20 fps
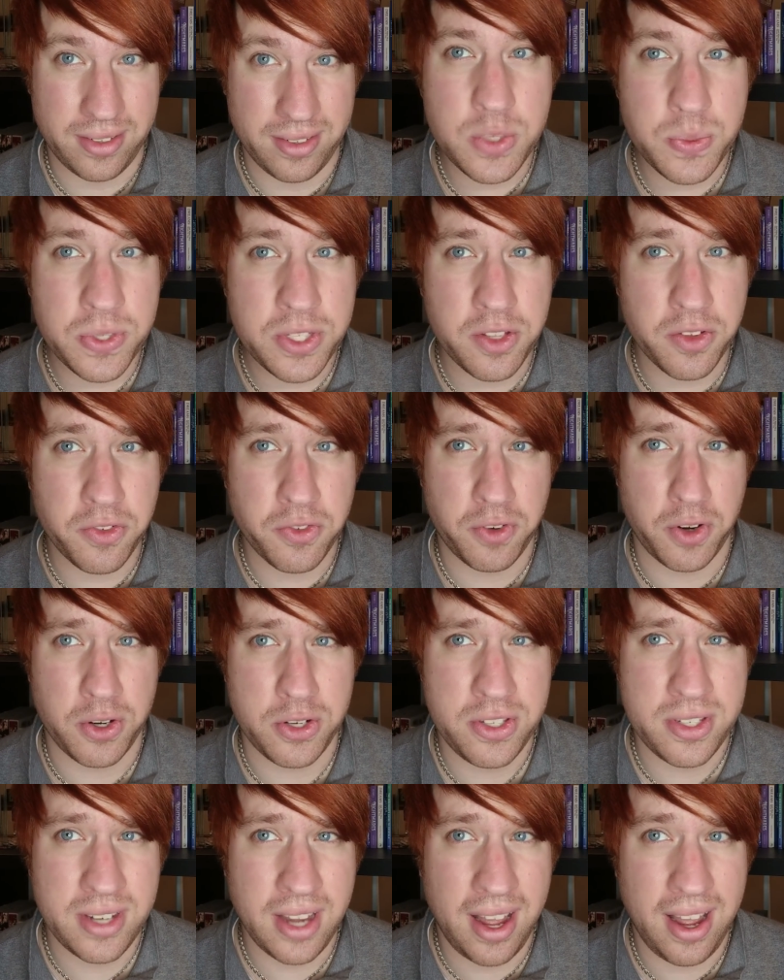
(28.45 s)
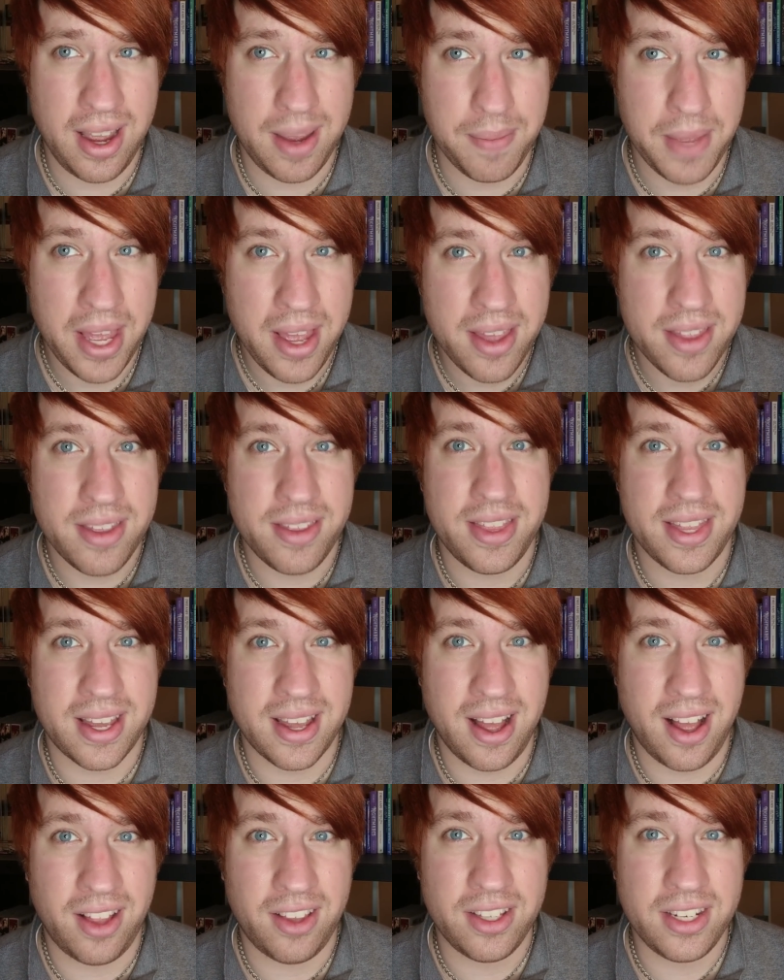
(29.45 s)
This was the first time that the
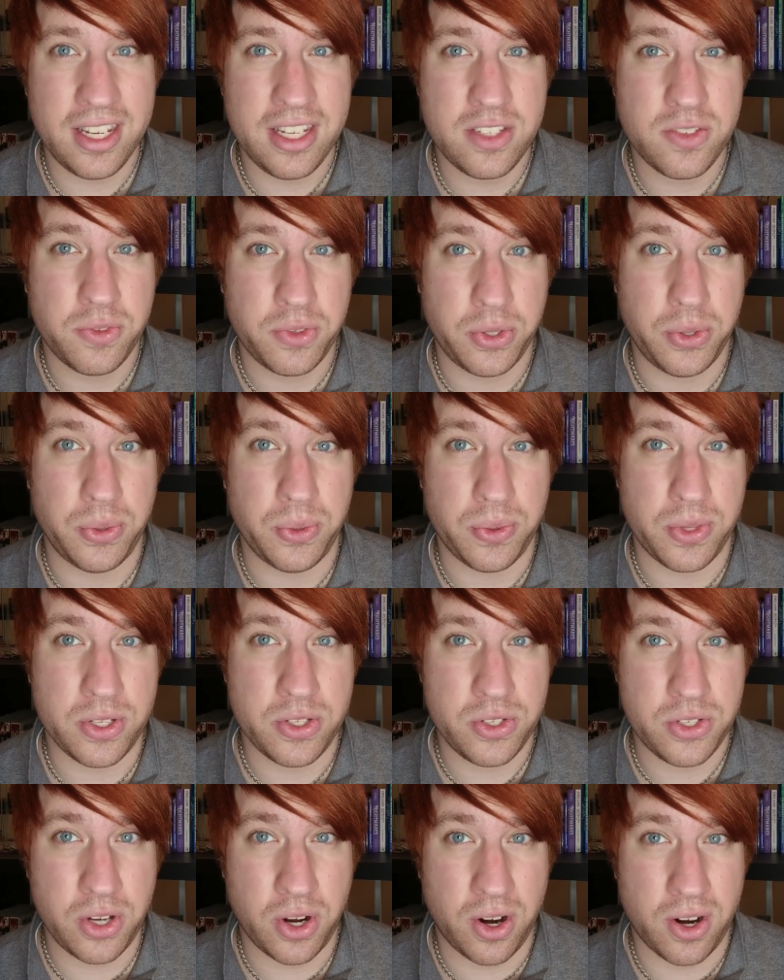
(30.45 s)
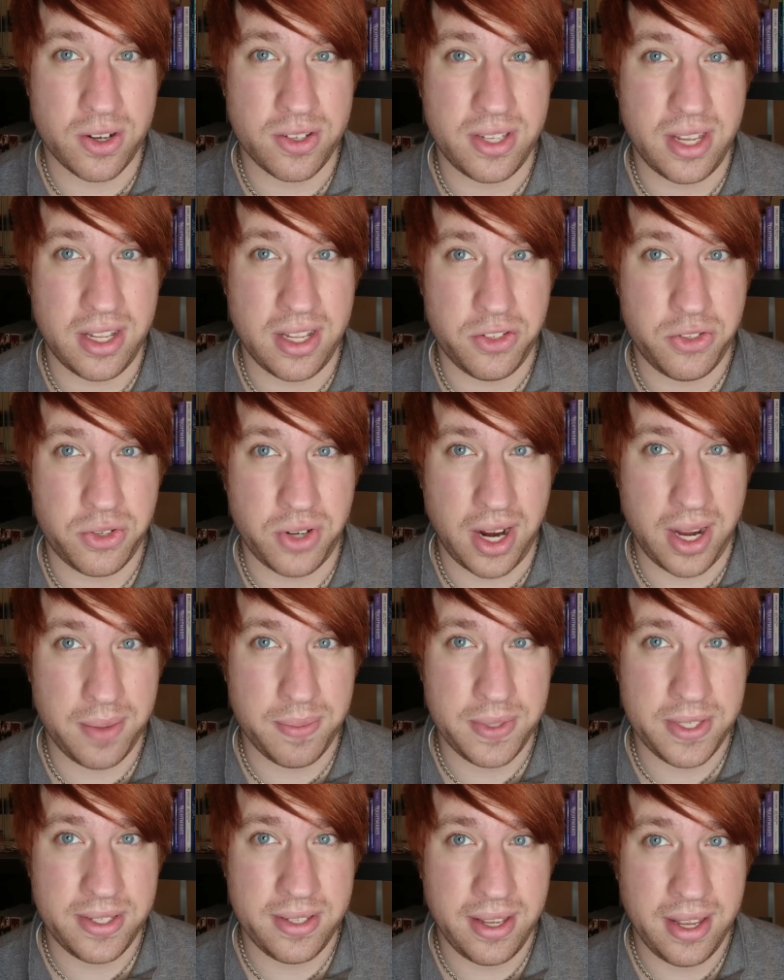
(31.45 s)
colonies flew the Stars and
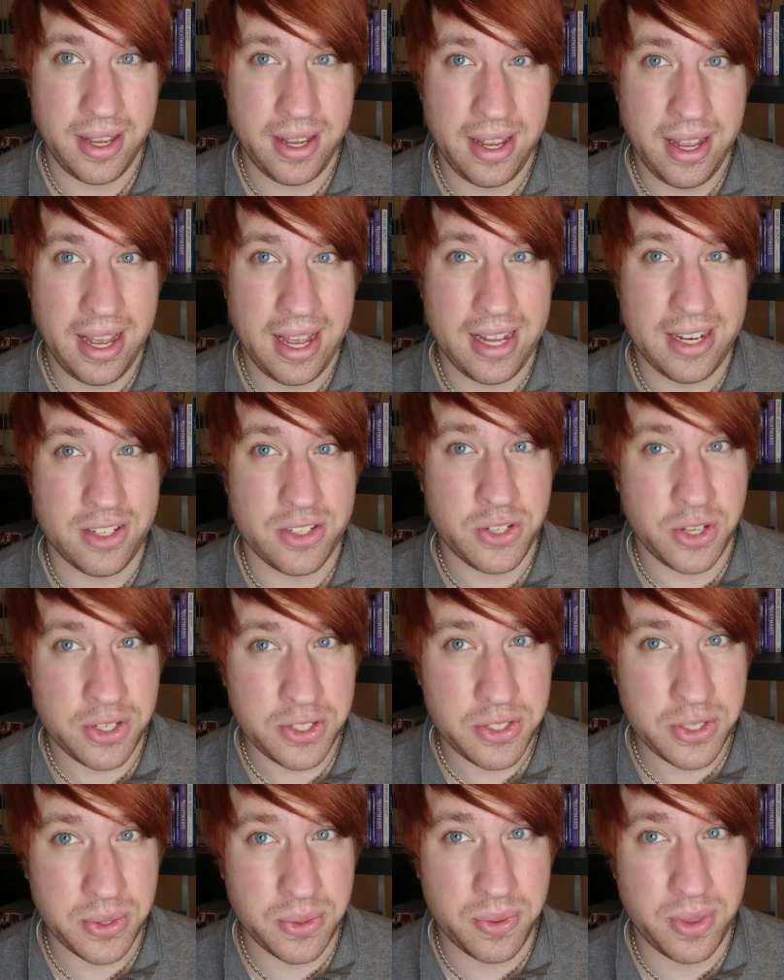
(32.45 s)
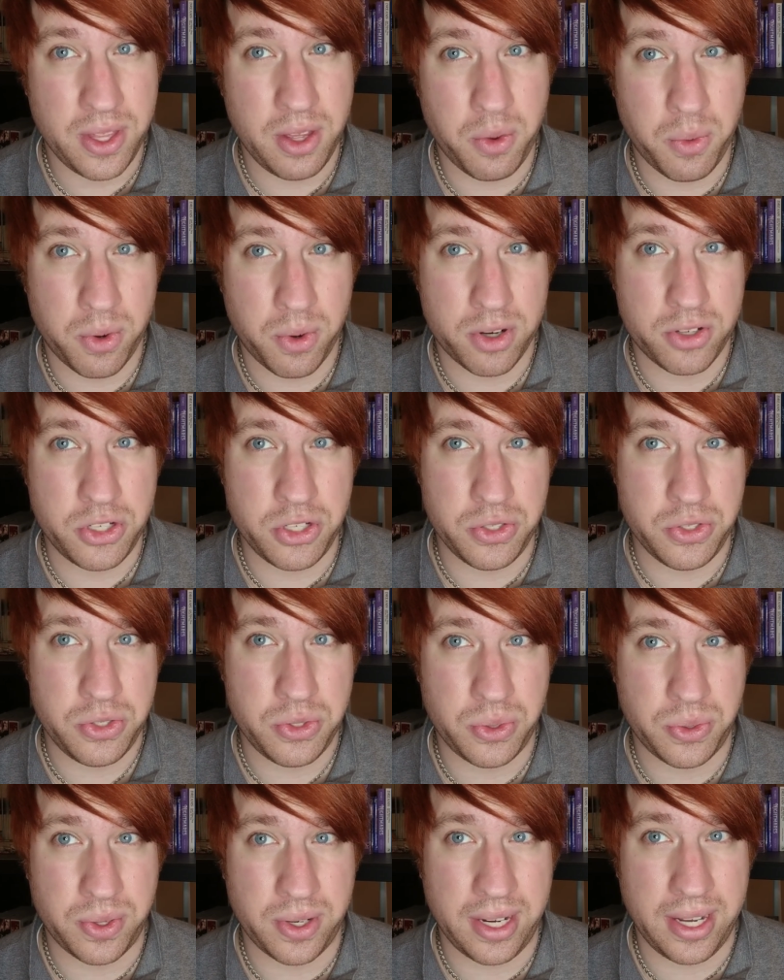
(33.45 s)
Stripes, and it's also the origin
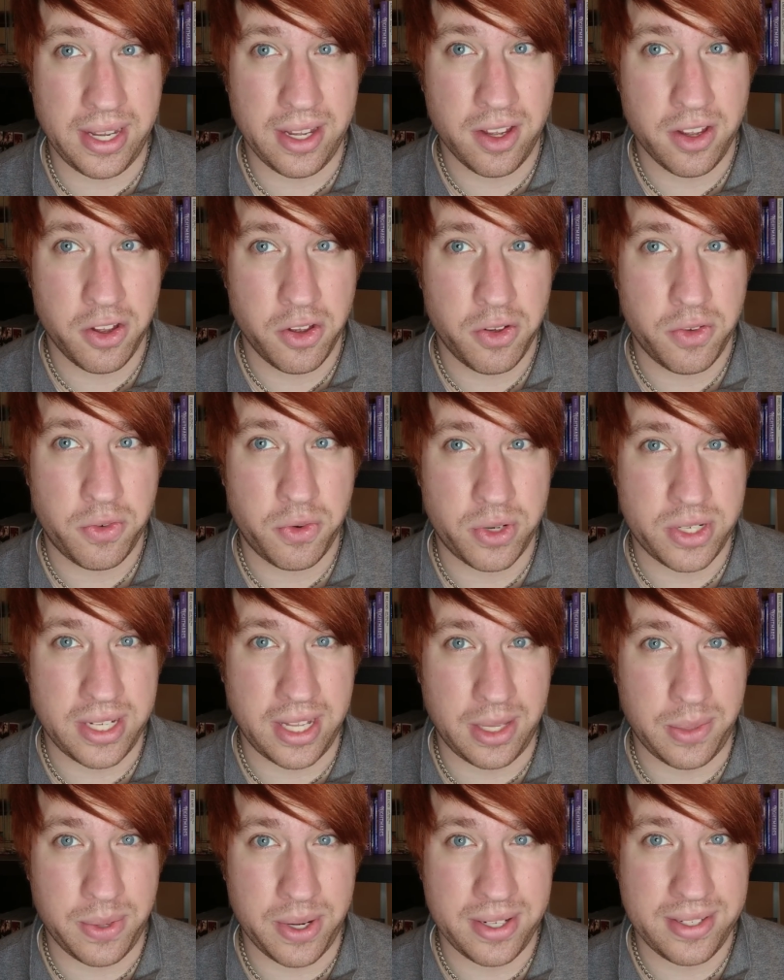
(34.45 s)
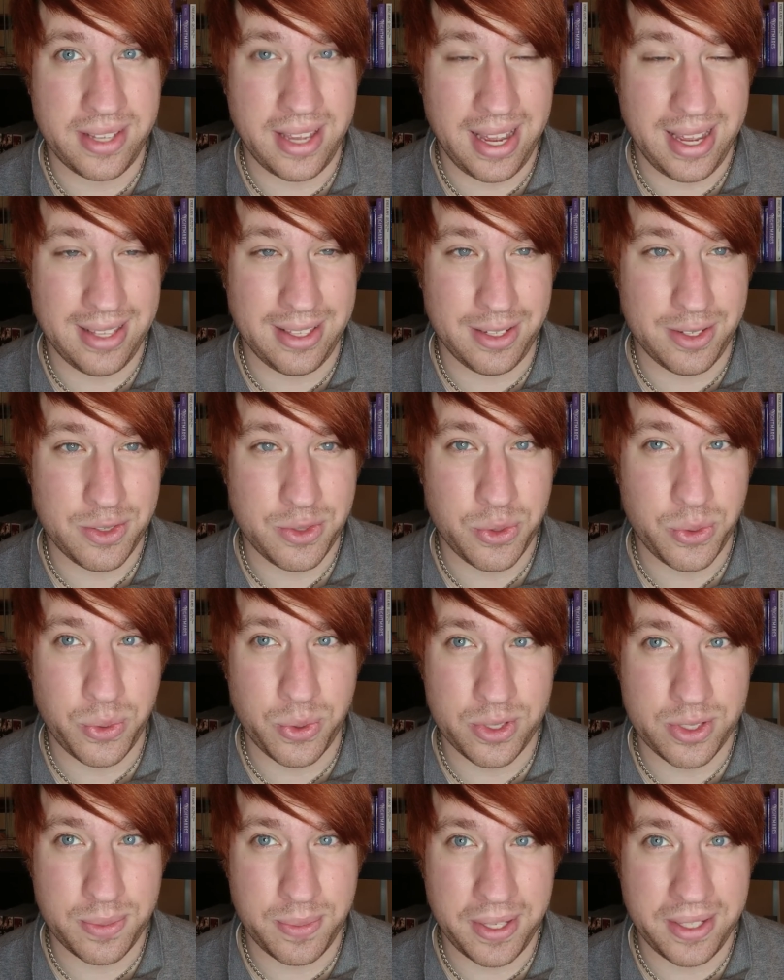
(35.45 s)
story for Delaware's Headless
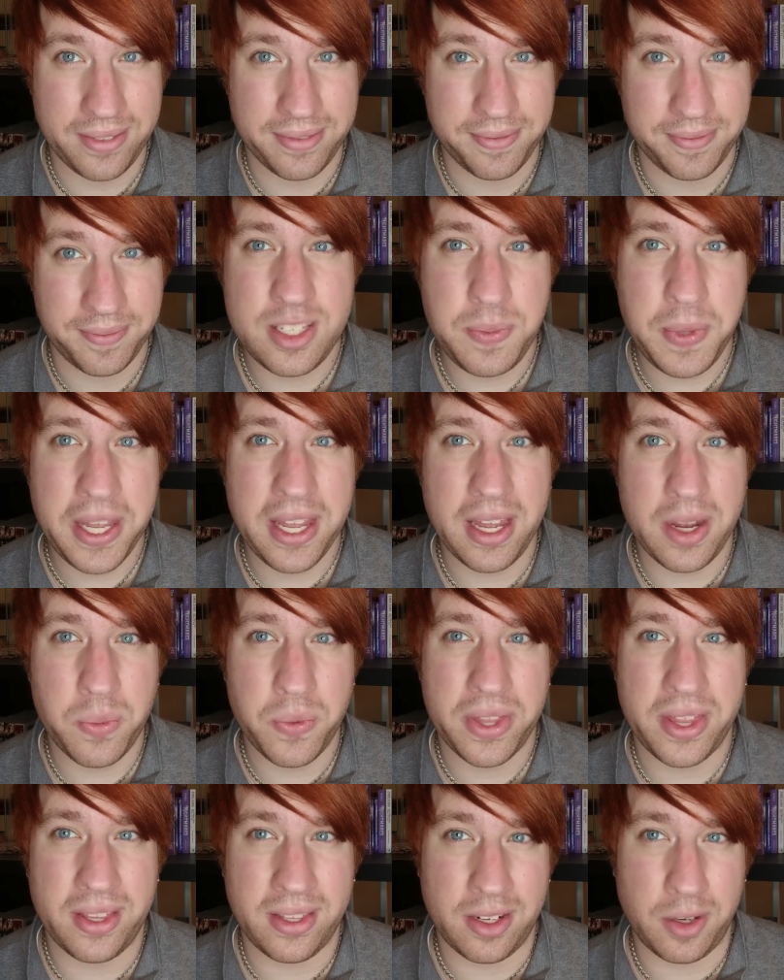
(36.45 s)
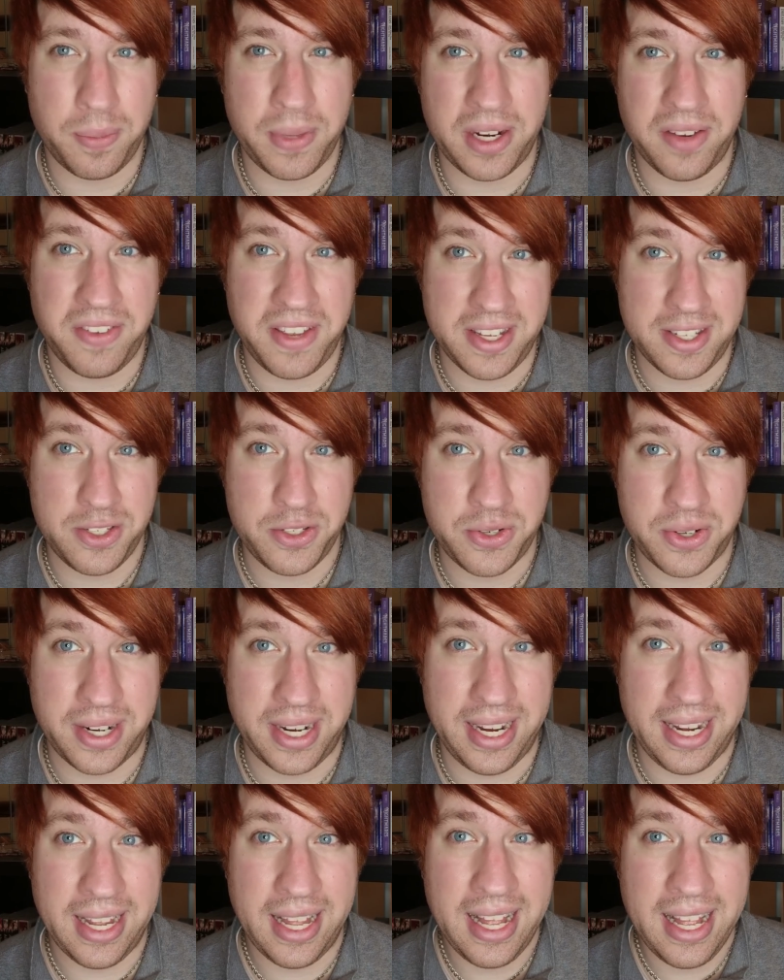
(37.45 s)
Horseman. Let's begin with a little bit of
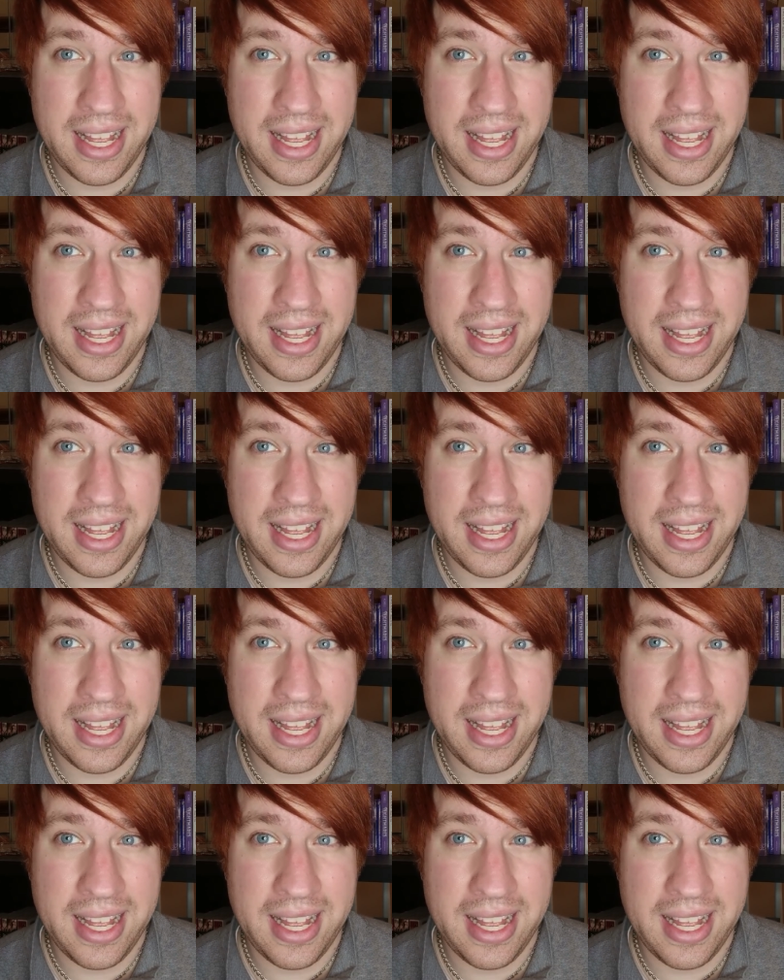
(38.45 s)
history.